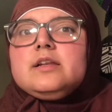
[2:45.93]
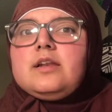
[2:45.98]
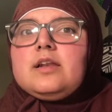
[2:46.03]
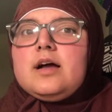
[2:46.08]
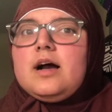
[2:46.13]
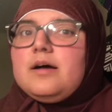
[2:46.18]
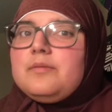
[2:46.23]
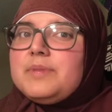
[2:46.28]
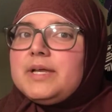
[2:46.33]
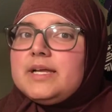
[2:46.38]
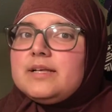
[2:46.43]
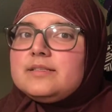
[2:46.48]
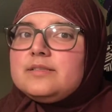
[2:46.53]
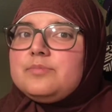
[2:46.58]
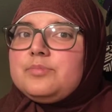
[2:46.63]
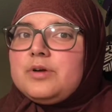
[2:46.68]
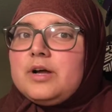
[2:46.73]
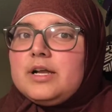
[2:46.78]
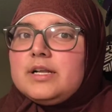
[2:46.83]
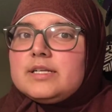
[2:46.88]
not because the
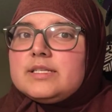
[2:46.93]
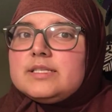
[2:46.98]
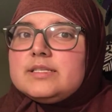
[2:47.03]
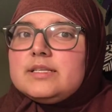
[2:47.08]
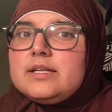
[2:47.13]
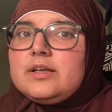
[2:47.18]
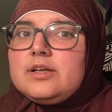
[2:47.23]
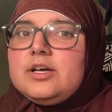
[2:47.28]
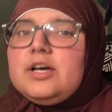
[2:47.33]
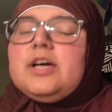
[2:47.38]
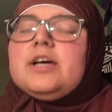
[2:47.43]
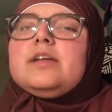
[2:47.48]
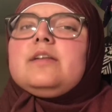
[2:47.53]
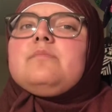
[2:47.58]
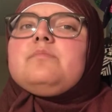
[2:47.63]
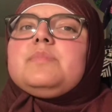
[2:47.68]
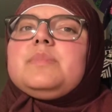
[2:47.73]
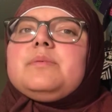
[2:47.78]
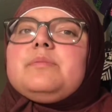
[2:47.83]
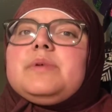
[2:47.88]
product isn't good,
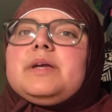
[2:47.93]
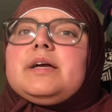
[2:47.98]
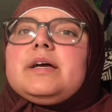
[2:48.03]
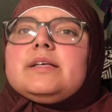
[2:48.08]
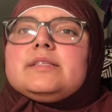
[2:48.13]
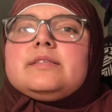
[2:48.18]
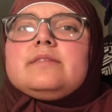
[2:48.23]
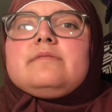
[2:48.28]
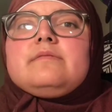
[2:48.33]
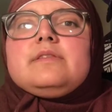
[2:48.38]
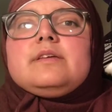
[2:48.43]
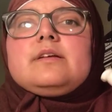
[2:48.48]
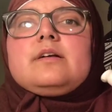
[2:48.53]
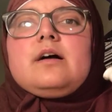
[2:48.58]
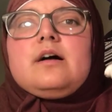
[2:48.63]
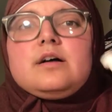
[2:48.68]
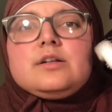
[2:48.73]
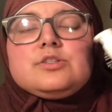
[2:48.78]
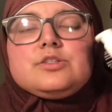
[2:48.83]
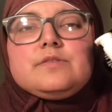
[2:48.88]
but because of the
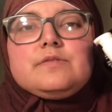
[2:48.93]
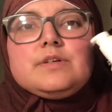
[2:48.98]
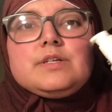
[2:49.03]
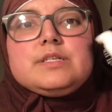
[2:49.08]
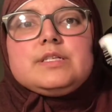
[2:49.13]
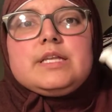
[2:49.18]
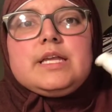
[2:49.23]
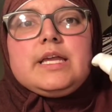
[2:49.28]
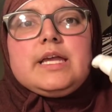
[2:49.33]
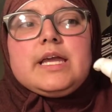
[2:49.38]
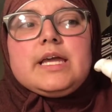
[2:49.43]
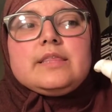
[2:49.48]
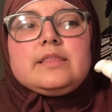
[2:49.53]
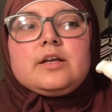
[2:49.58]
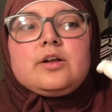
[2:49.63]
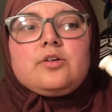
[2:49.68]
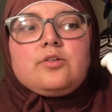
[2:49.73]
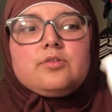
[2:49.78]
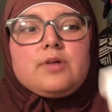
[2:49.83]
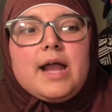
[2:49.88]
controversy and
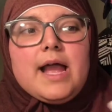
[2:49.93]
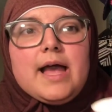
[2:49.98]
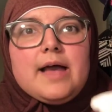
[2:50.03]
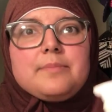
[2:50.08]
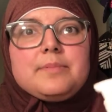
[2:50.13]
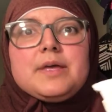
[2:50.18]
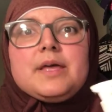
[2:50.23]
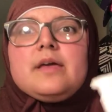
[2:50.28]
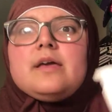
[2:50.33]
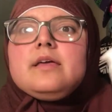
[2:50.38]
the crap